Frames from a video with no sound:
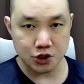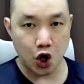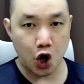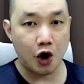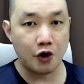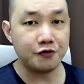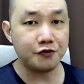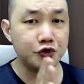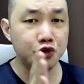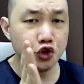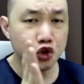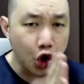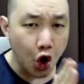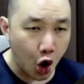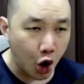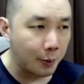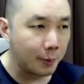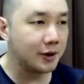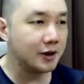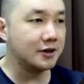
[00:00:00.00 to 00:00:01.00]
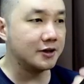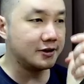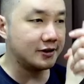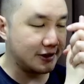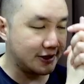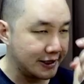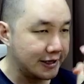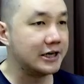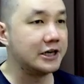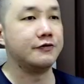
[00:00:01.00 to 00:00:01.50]
of normal
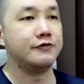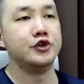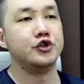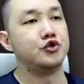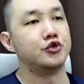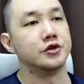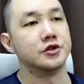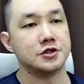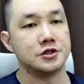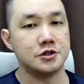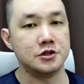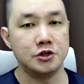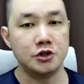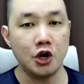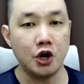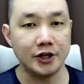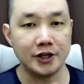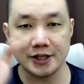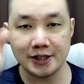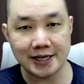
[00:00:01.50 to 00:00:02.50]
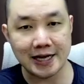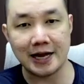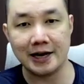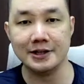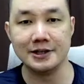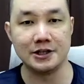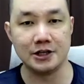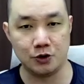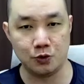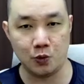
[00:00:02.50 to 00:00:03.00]
individuals, not the
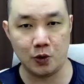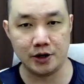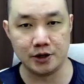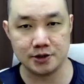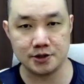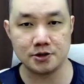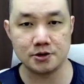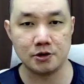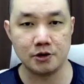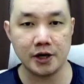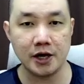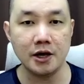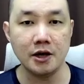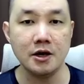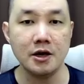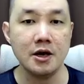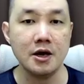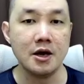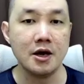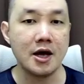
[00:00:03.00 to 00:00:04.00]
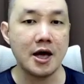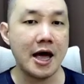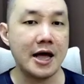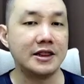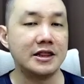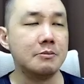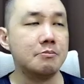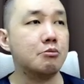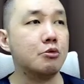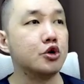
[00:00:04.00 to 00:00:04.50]
talented ones, okay? At
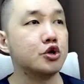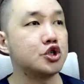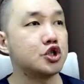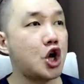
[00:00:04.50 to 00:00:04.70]
the most